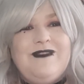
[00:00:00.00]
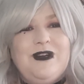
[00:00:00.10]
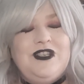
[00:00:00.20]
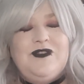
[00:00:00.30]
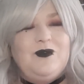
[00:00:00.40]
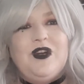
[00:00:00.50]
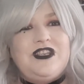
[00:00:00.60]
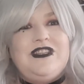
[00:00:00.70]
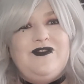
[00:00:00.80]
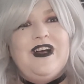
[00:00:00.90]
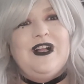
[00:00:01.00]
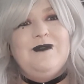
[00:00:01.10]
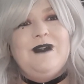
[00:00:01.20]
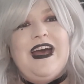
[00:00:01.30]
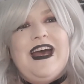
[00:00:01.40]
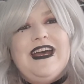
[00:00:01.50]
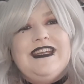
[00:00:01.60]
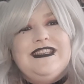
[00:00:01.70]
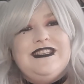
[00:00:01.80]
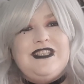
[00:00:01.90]
once you've watched the film
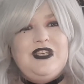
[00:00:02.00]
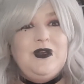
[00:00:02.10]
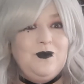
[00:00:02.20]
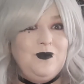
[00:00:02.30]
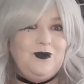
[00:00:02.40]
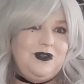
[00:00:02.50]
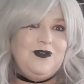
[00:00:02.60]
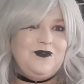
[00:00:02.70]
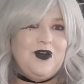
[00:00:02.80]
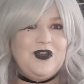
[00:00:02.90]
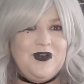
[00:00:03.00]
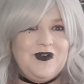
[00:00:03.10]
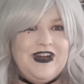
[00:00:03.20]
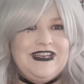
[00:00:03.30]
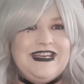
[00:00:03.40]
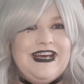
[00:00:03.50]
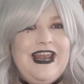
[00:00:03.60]
and you've got your idea,